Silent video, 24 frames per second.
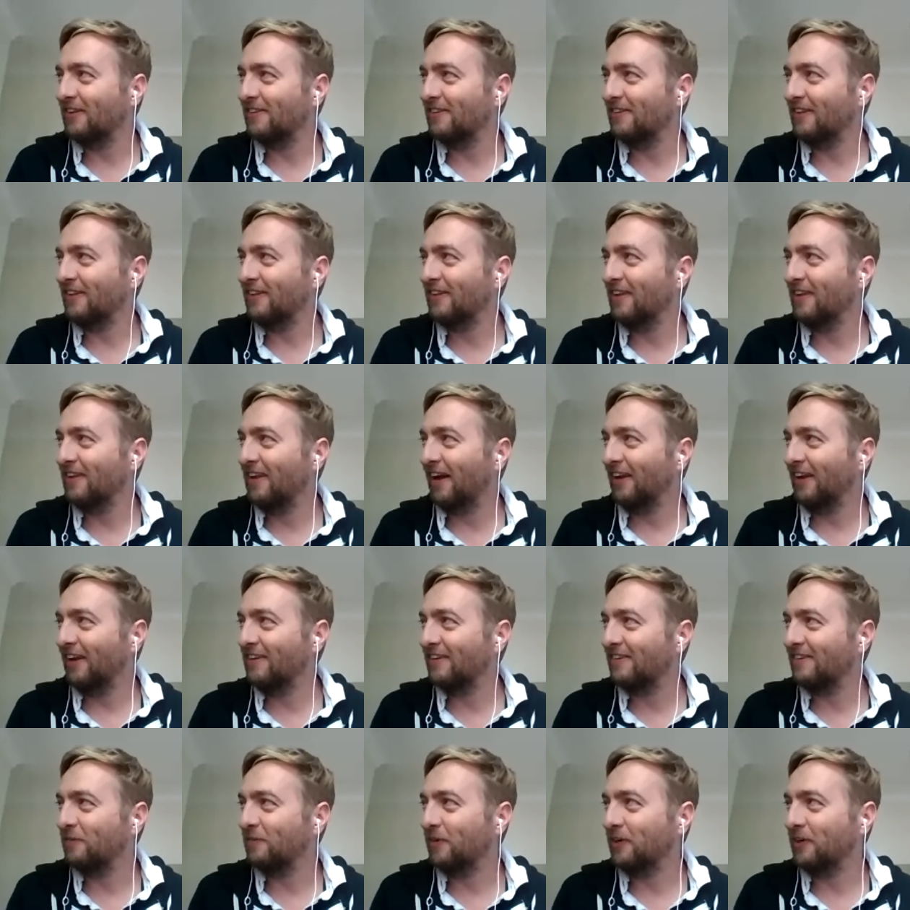to
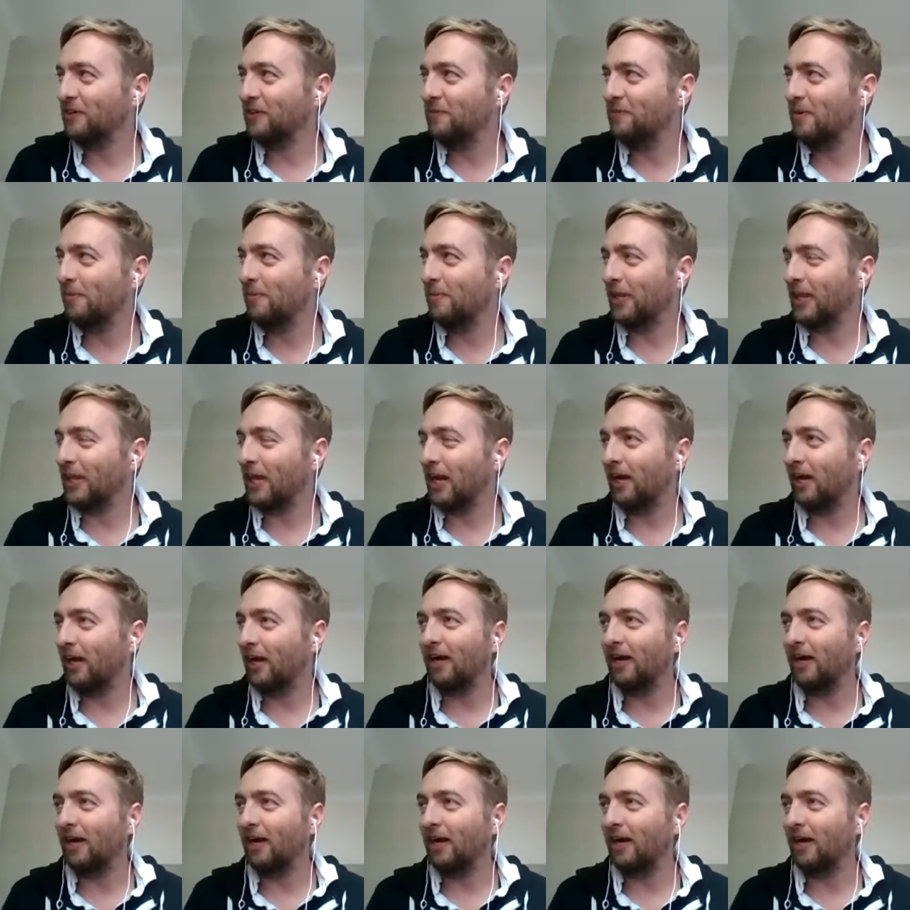understand what you mean by that.